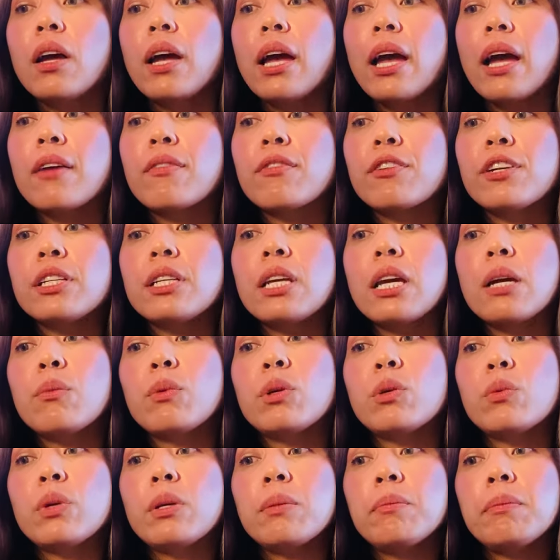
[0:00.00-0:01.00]
every day
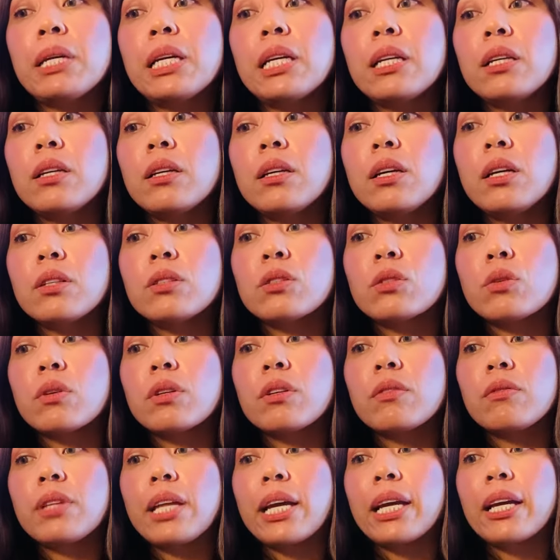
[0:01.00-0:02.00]
when we meet, it's sort
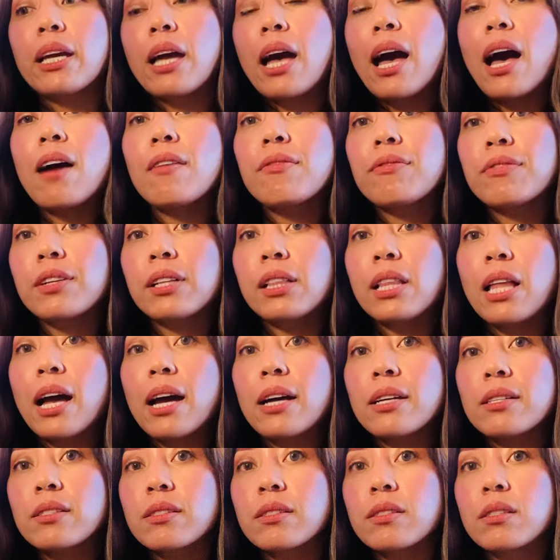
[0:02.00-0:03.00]
of like half
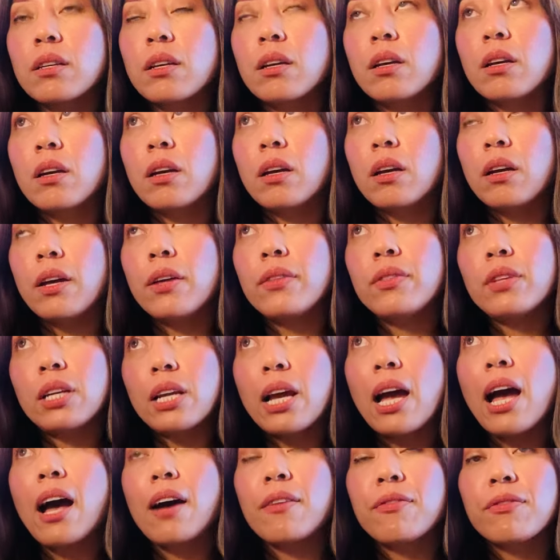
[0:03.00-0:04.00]
class and then
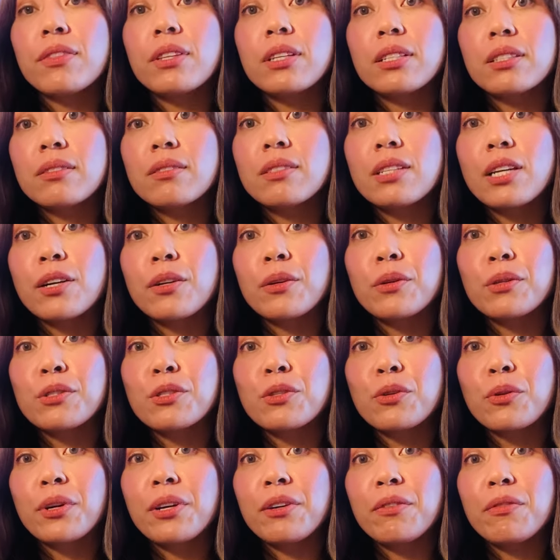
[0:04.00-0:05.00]
half the tarot
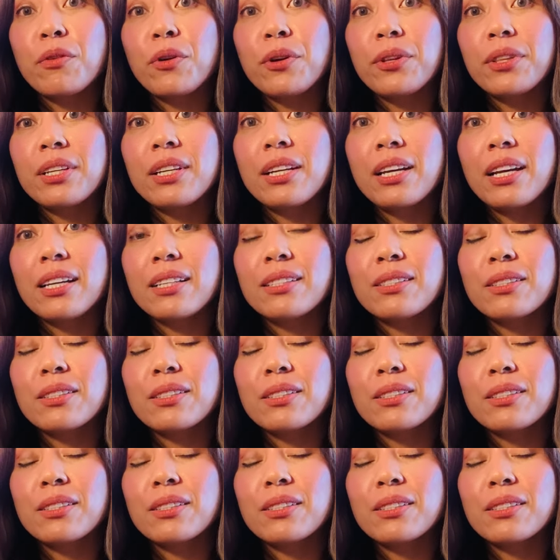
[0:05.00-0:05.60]
story for the day.